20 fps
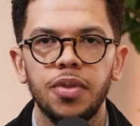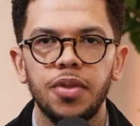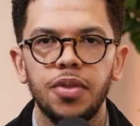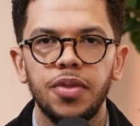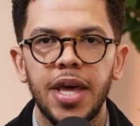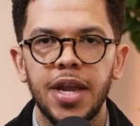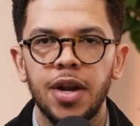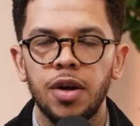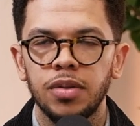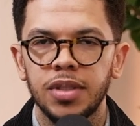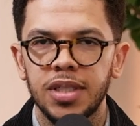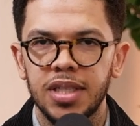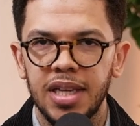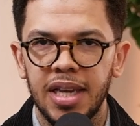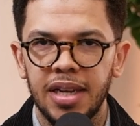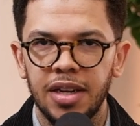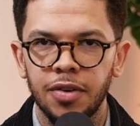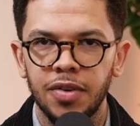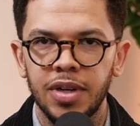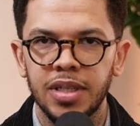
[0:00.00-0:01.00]
they don't see
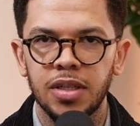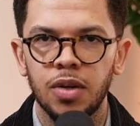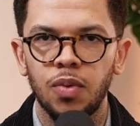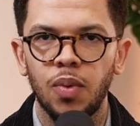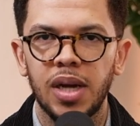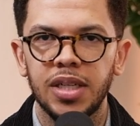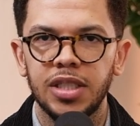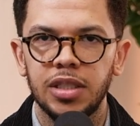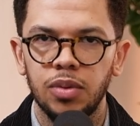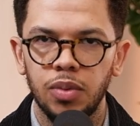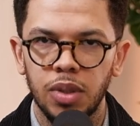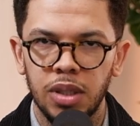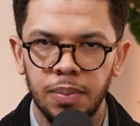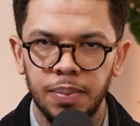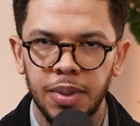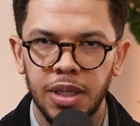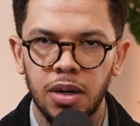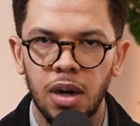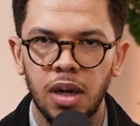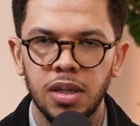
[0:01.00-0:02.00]
any reason why she wouldn't
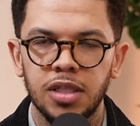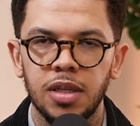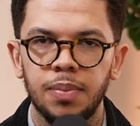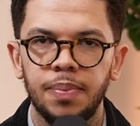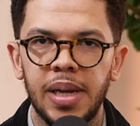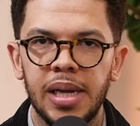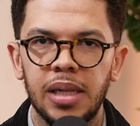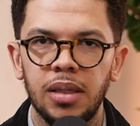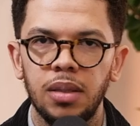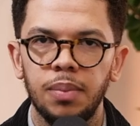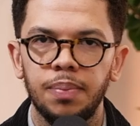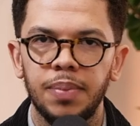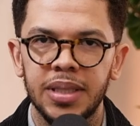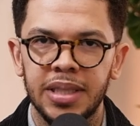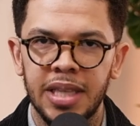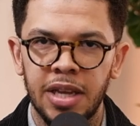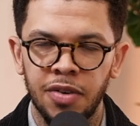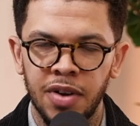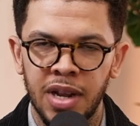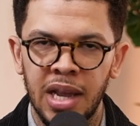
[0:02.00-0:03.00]
be granted bail, but
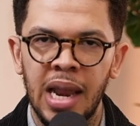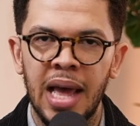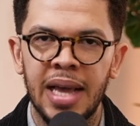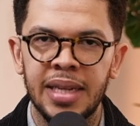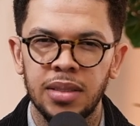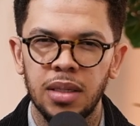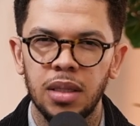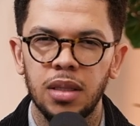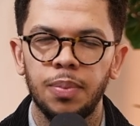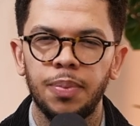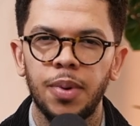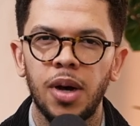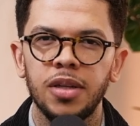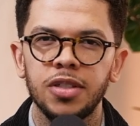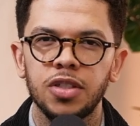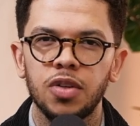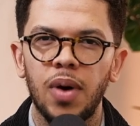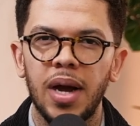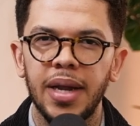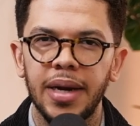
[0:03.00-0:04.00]
they realize that the bar is
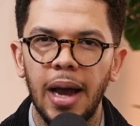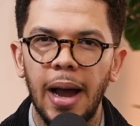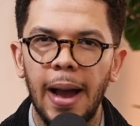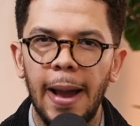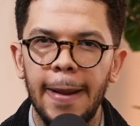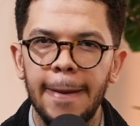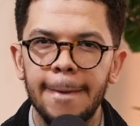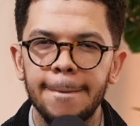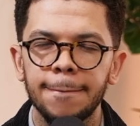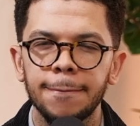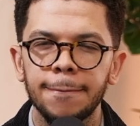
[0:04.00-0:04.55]
quite high.